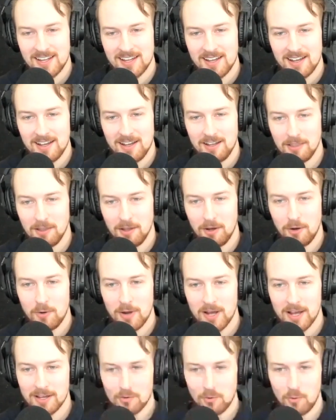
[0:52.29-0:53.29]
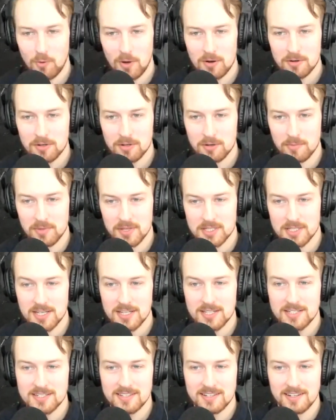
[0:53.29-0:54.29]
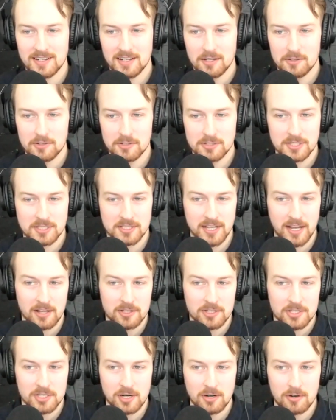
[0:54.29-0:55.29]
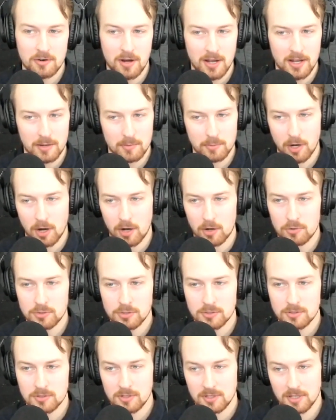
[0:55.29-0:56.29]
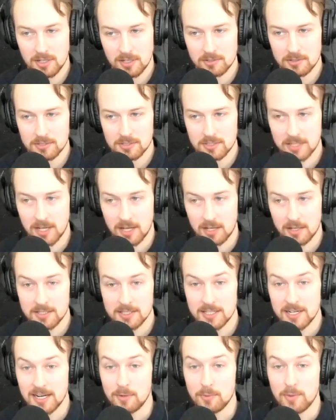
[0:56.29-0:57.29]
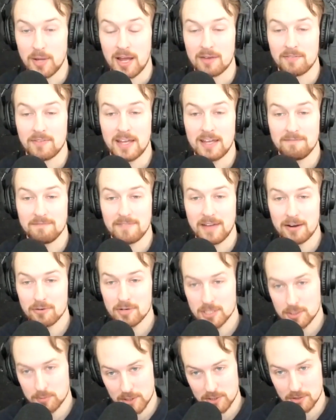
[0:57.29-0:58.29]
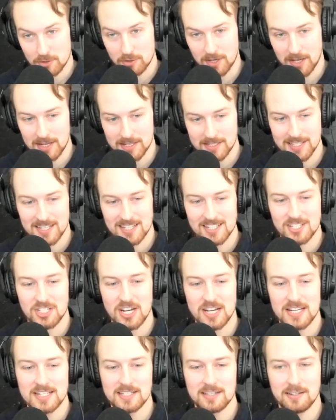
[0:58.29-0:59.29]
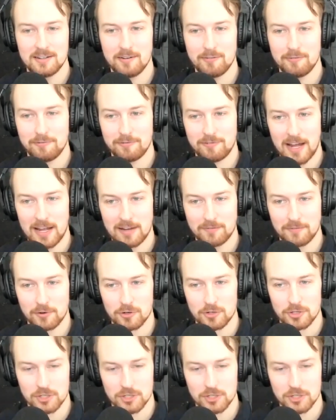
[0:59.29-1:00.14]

Hello and welcome. This is the Nickolas Natali Show. I am your host, Nickolas Natali. Today we have a very special guest, Jason Feifer.